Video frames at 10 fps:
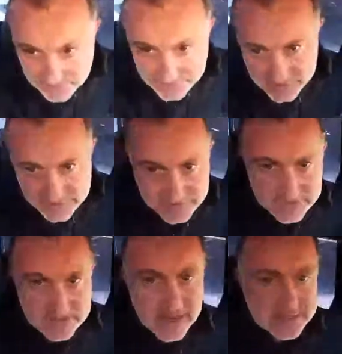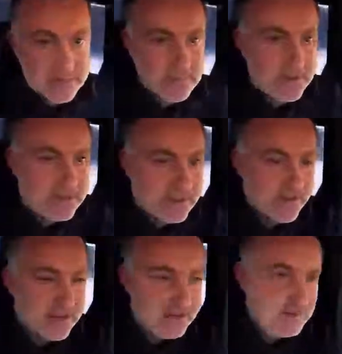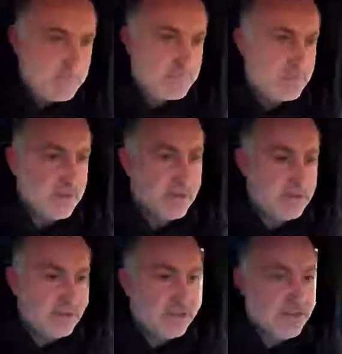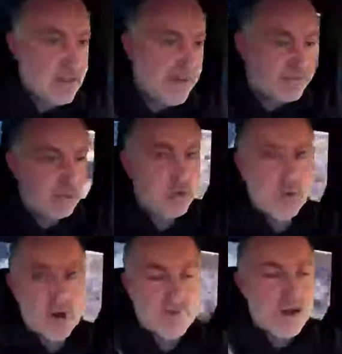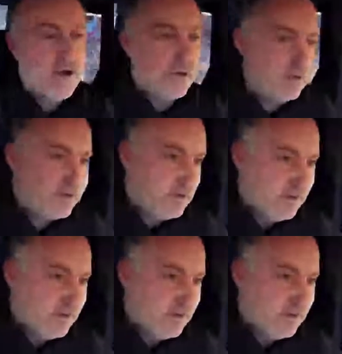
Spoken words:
This doesn't mean that you have to go around